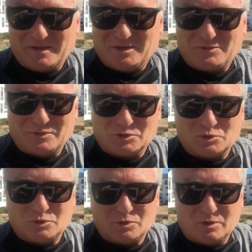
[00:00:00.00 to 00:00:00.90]

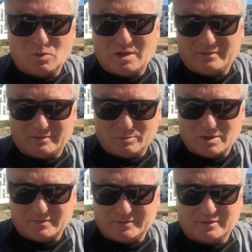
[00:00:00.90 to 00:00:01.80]
difference between wealth and
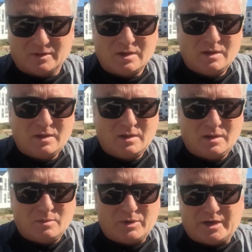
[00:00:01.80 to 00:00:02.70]
poverty.
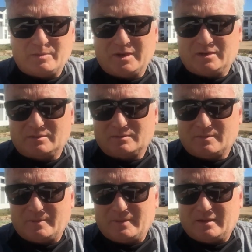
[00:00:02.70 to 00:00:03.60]
But I mean,
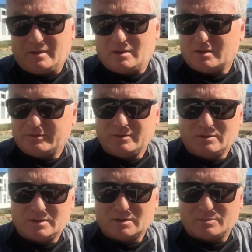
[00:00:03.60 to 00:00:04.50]
if you
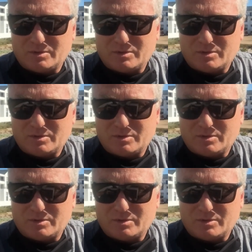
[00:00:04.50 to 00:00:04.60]
look at the